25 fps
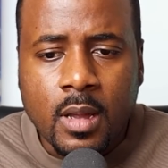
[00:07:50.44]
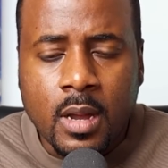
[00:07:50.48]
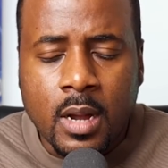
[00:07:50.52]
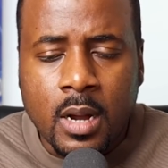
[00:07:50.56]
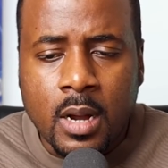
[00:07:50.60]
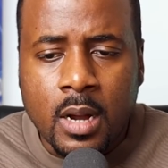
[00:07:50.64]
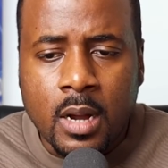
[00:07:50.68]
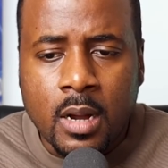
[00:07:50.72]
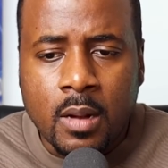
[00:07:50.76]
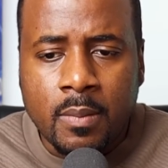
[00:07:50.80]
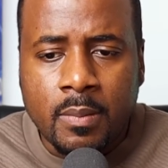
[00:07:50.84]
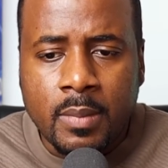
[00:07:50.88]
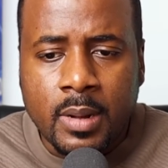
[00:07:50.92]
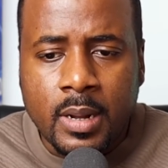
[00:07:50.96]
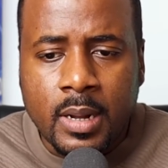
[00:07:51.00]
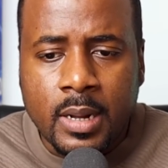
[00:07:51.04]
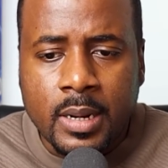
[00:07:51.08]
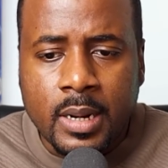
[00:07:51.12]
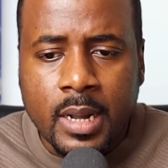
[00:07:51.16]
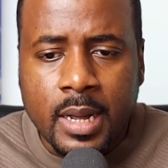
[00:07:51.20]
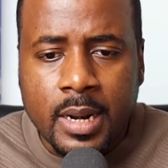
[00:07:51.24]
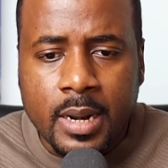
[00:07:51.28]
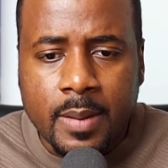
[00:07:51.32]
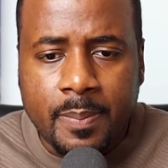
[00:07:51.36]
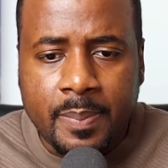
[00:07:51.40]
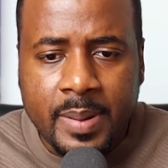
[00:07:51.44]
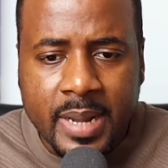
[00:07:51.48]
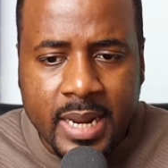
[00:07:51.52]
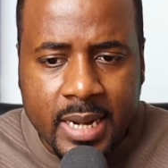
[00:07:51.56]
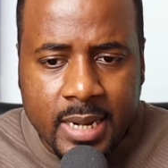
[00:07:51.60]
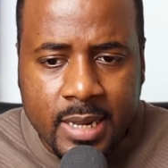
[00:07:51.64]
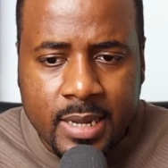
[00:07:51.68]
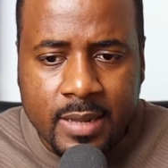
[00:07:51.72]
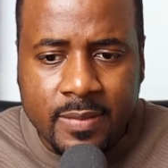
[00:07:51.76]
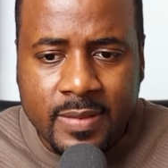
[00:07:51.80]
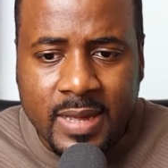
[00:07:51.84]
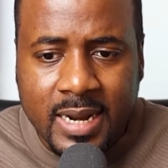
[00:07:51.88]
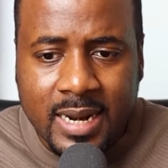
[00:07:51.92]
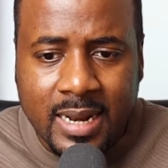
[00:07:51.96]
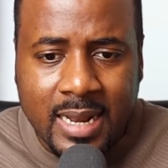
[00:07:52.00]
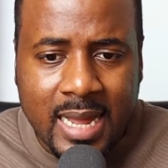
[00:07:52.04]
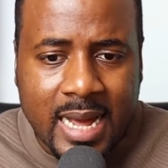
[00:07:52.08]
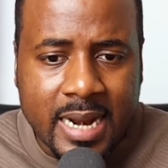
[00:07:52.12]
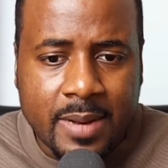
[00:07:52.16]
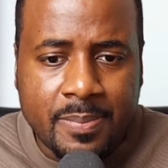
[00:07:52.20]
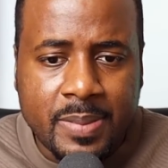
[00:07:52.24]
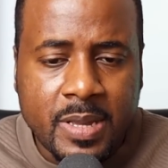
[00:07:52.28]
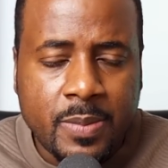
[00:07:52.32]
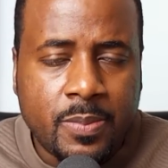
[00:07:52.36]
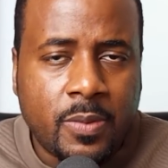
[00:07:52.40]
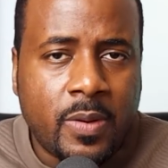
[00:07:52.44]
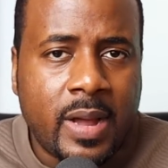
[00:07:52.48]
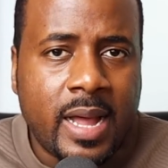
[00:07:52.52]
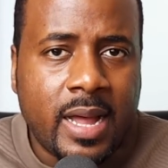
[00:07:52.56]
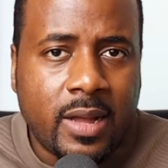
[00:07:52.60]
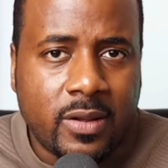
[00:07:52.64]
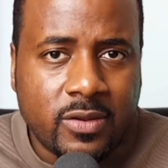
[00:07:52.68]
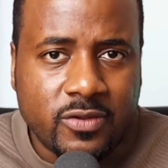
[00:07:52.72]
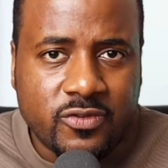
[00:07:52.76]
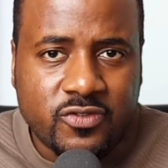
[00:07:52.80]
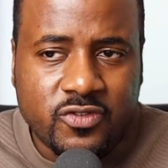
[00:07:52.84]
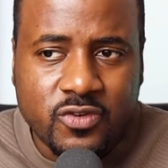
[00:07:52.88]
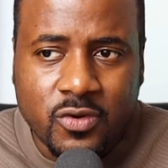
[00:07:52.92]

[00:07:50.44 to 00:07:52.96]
an opinion that a lot of people held.